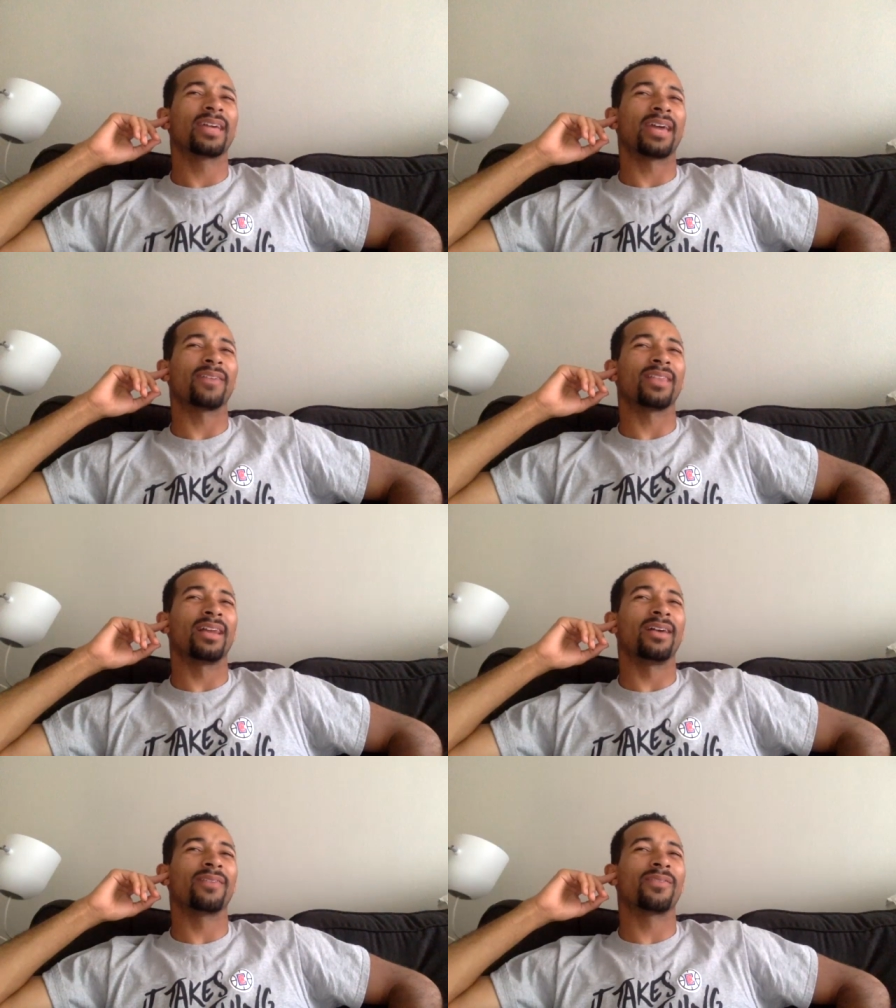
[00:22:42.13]
Kevin
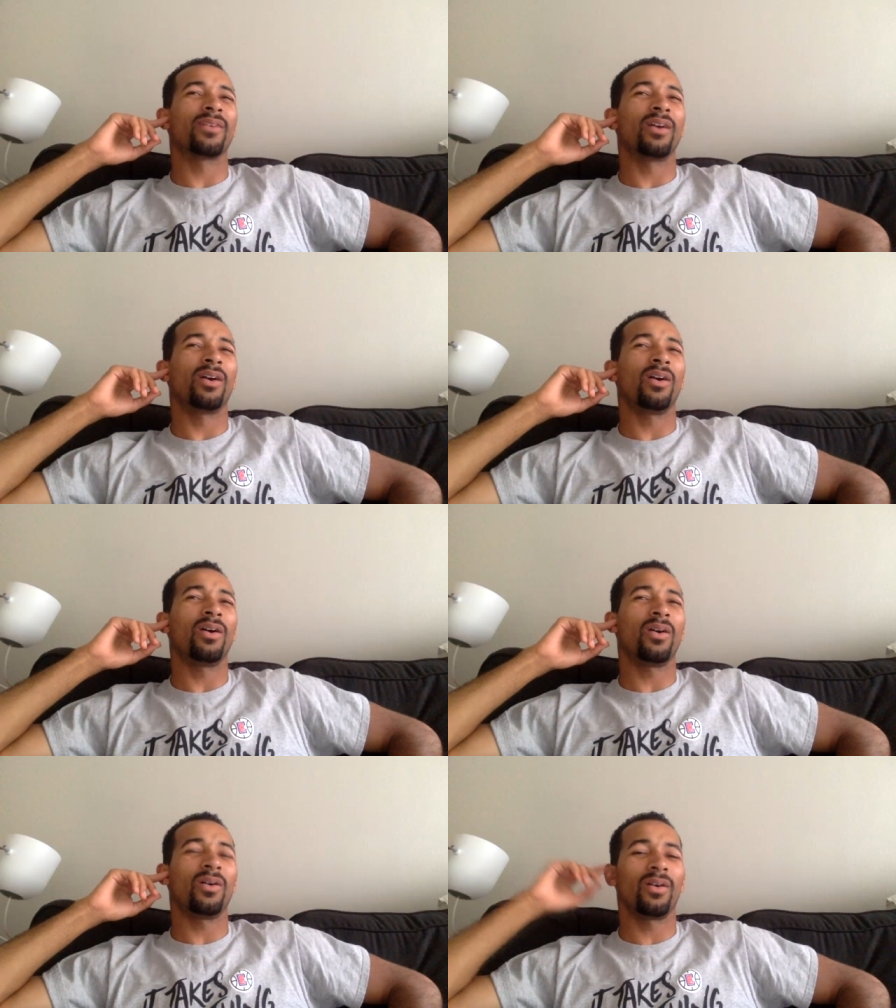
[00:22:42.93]
Love,
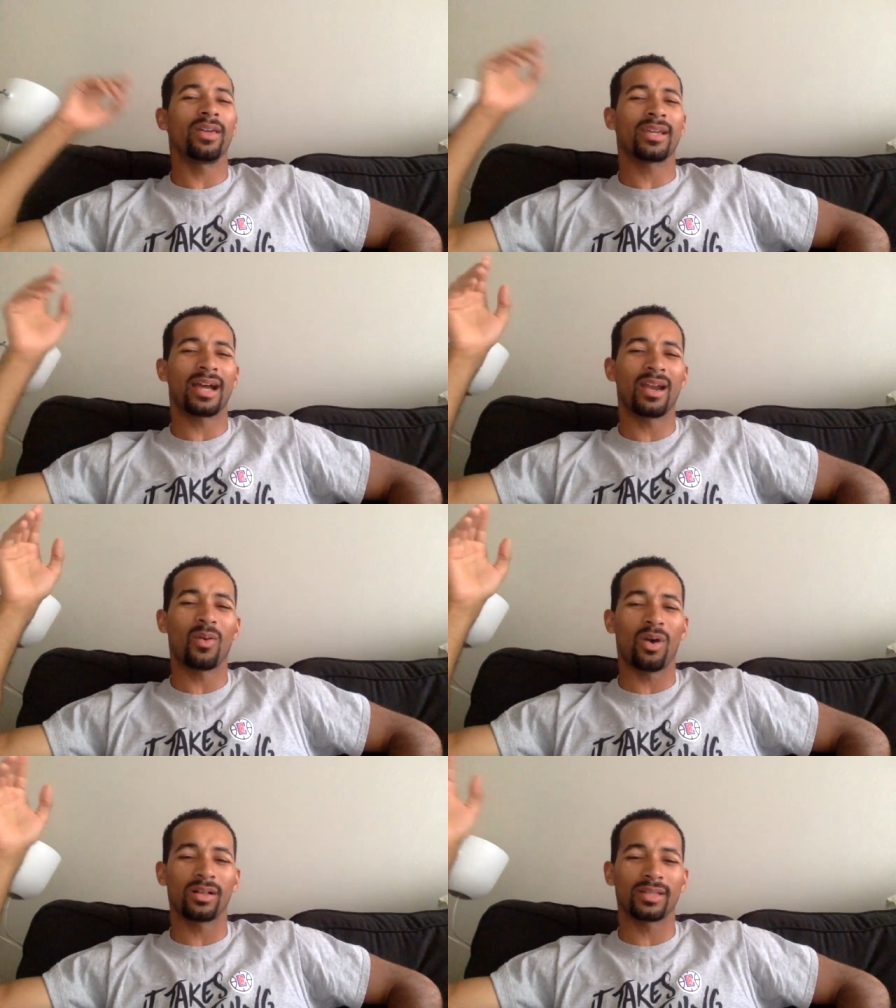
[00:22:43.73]
oh, he kind
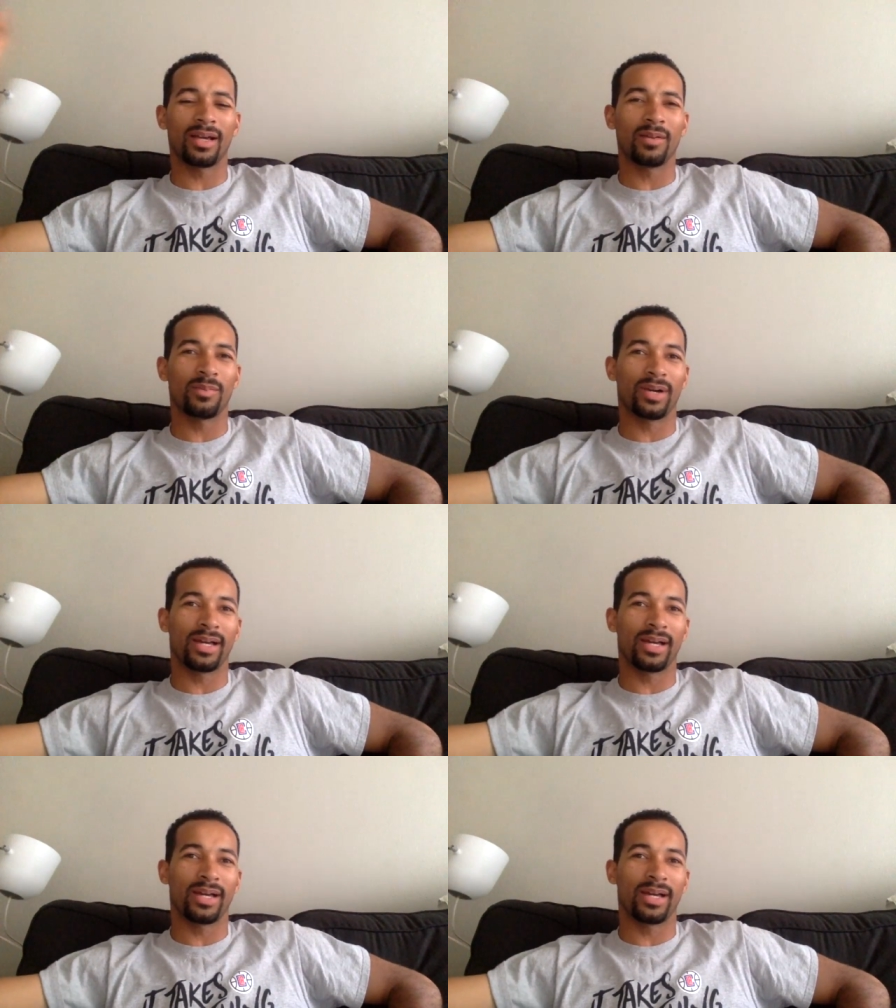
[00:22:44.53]
of walled up,